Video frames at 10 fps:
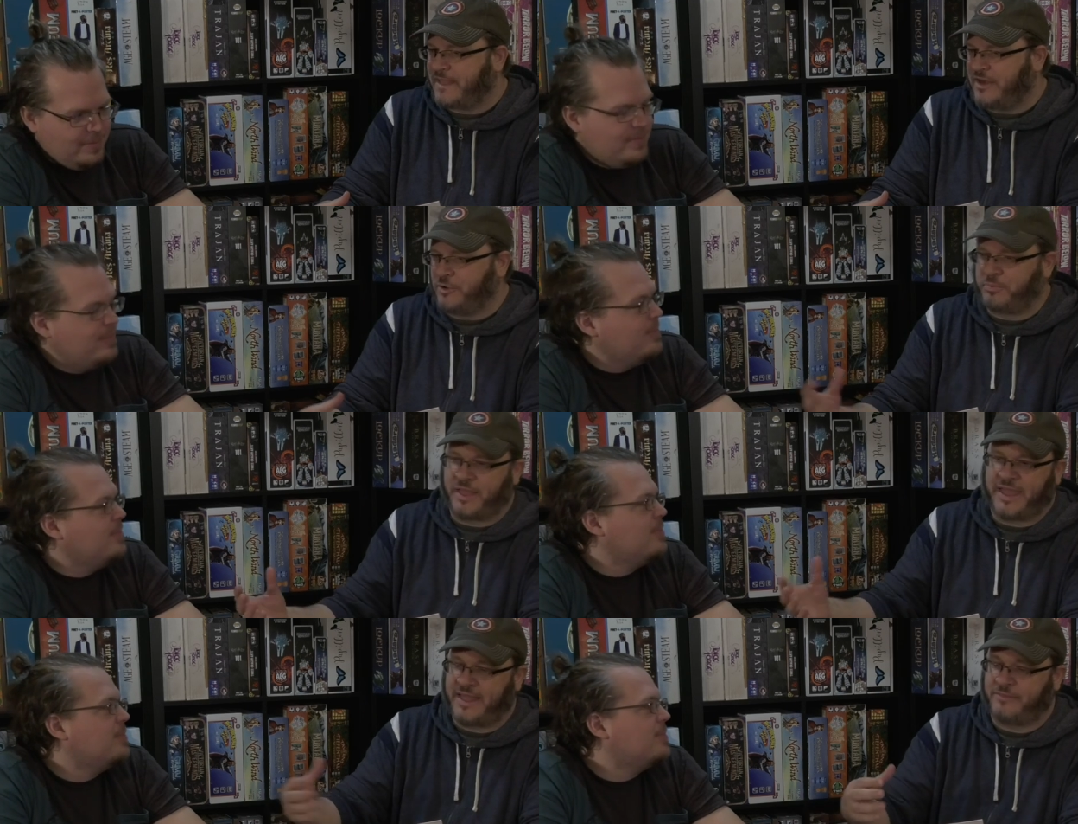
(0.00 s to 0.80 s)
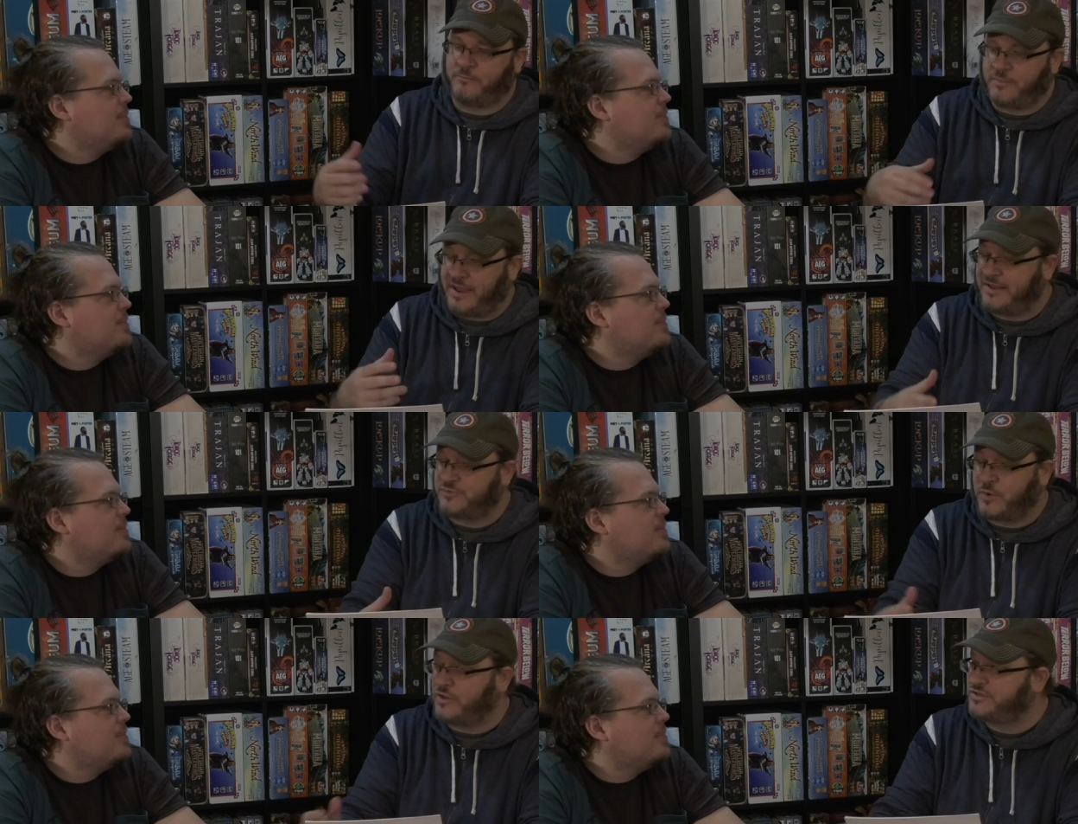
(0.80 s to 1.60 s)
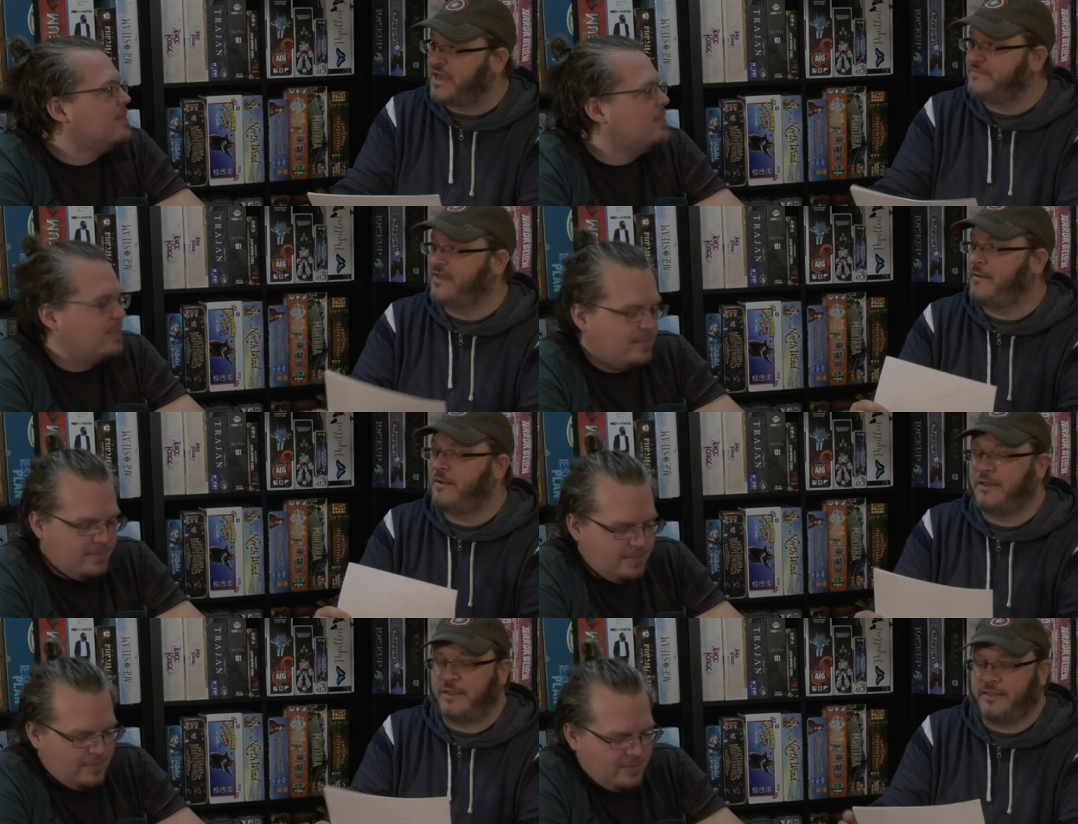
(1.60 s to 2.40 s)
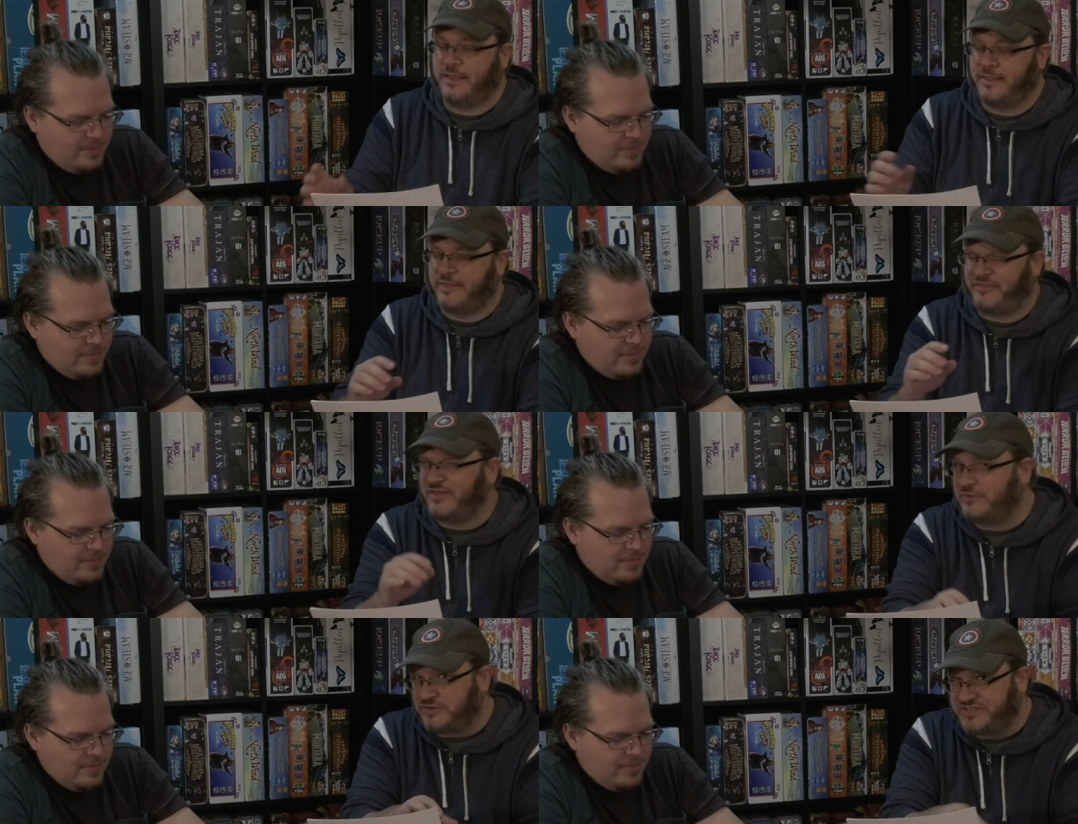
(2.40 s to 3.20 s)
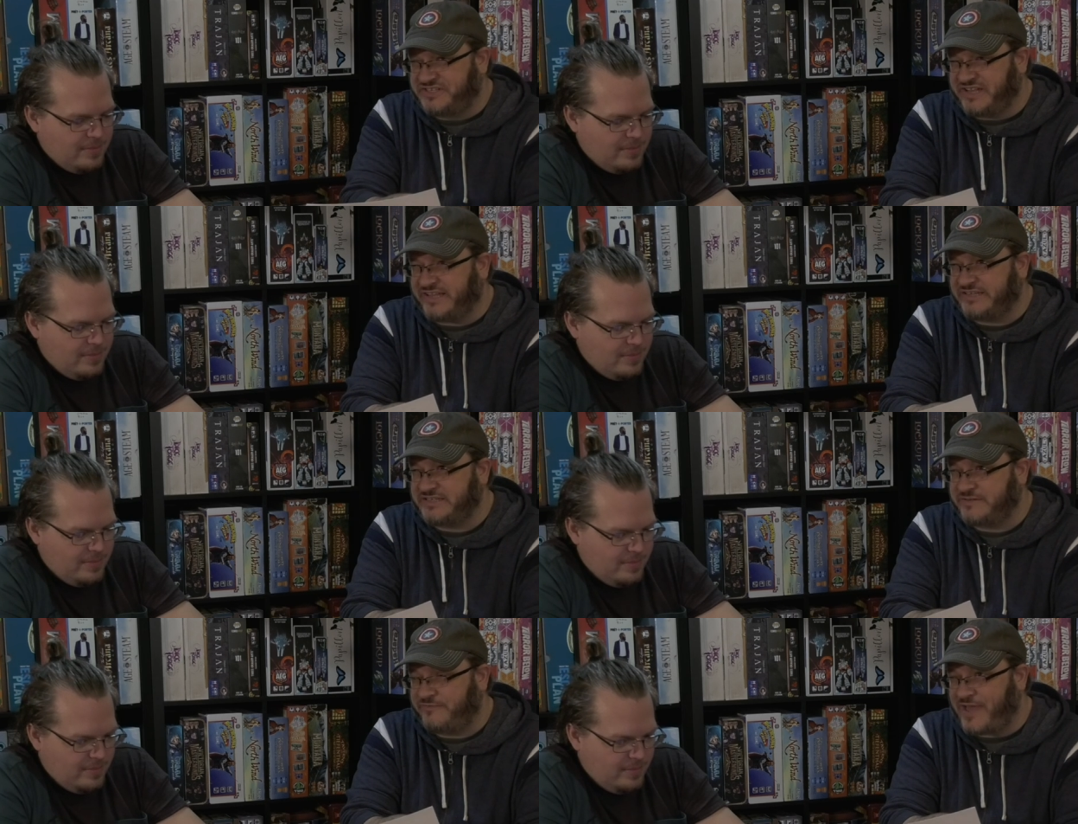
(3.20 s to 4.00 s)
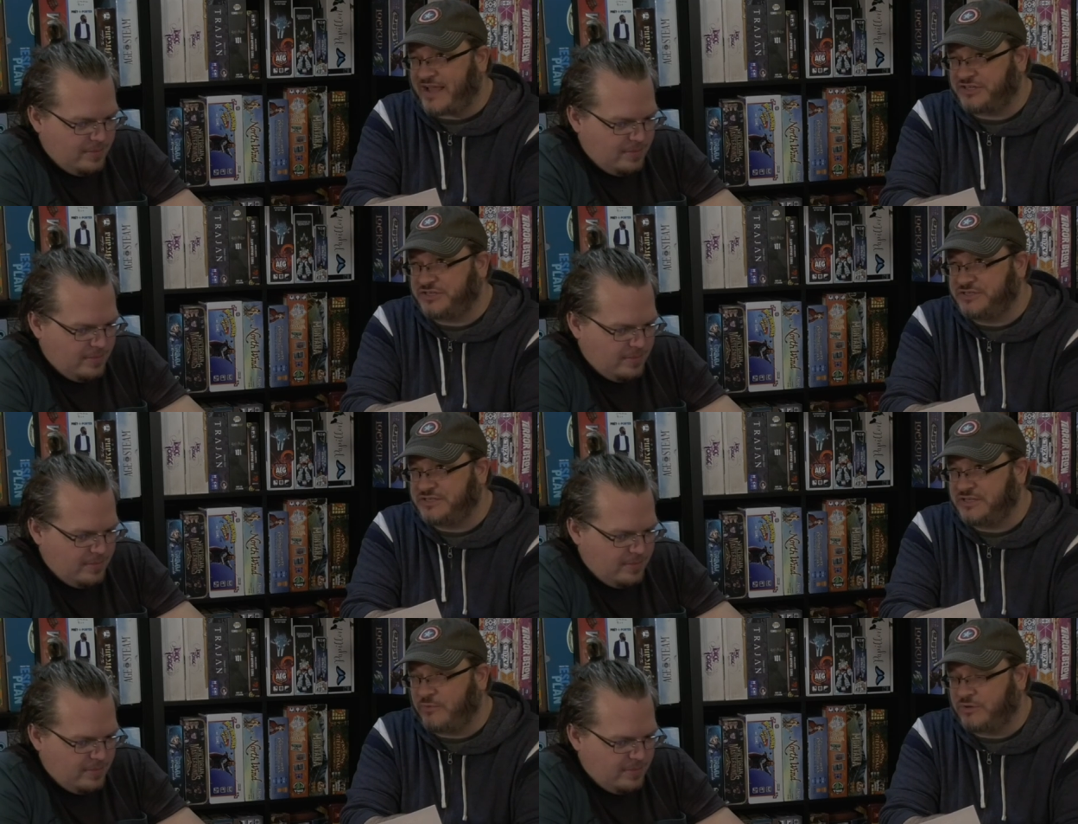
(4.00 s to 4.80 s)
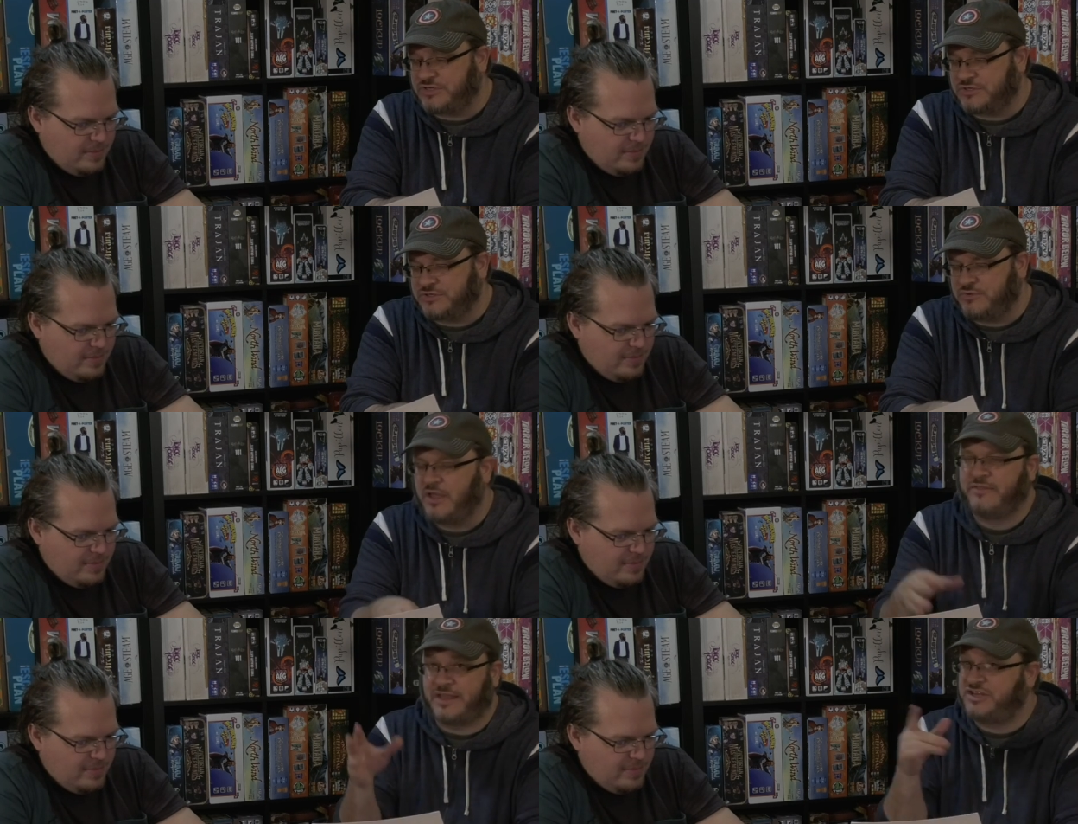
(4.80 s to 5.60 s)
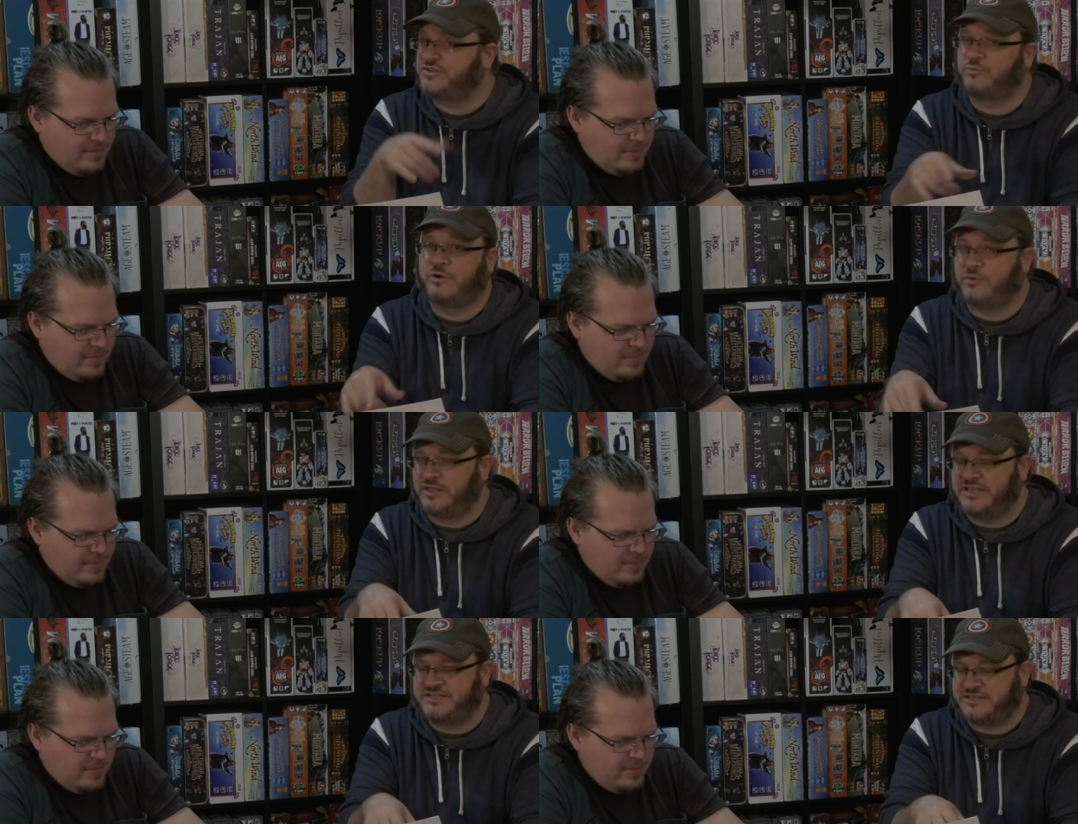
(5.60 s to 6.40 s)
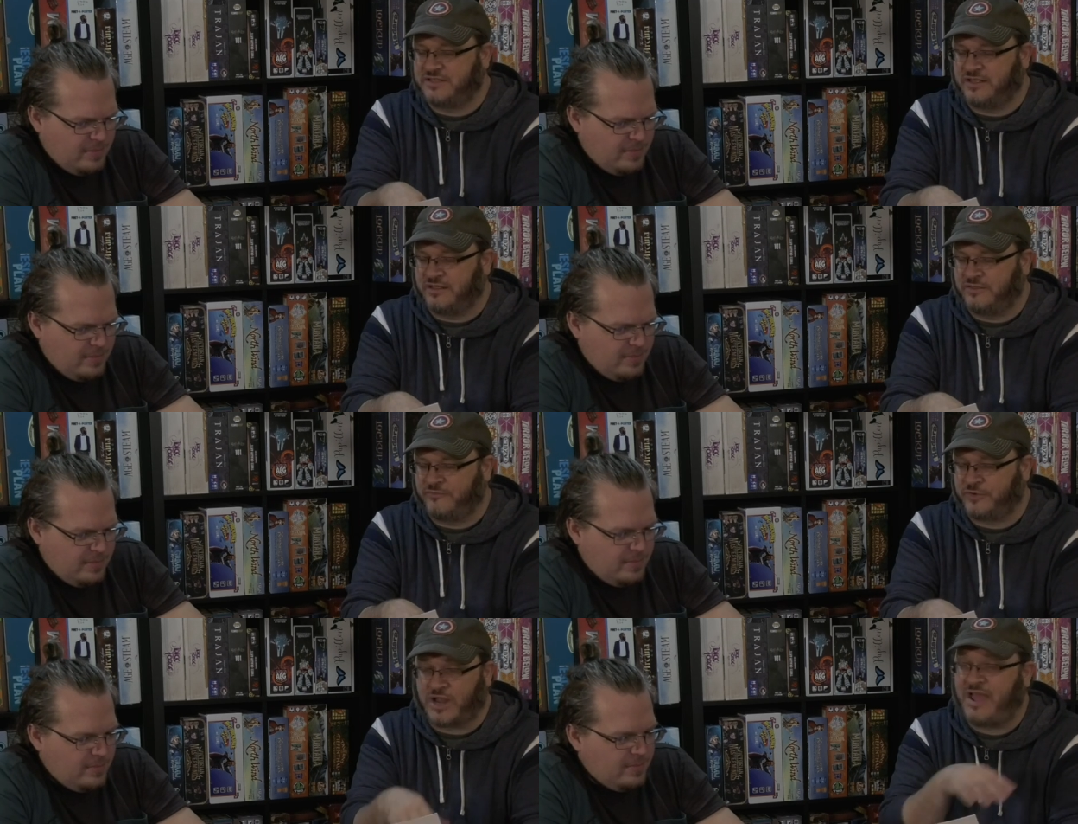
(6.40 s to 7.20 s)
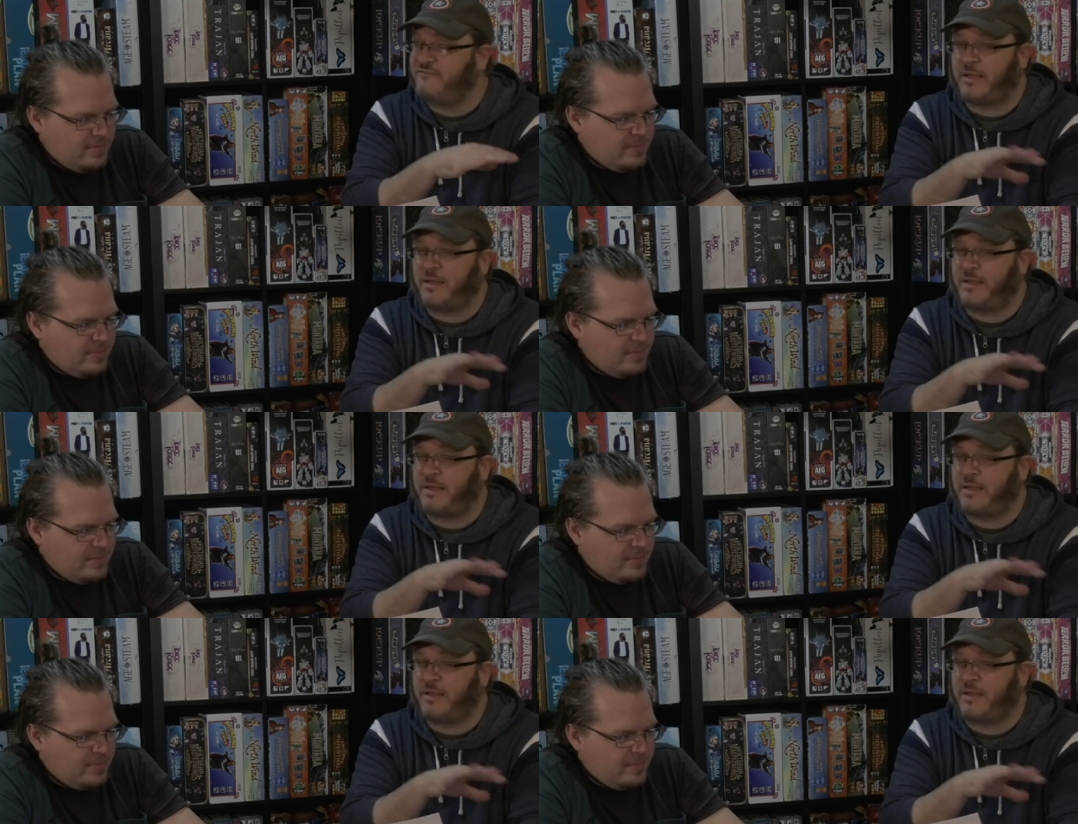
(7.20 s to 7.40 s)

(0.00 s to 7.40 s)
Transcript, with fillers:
Speaker 1: and you're playing, and, the, and it's one of those games that I think there's six factions in the original Dune. They just re-released the the version. I have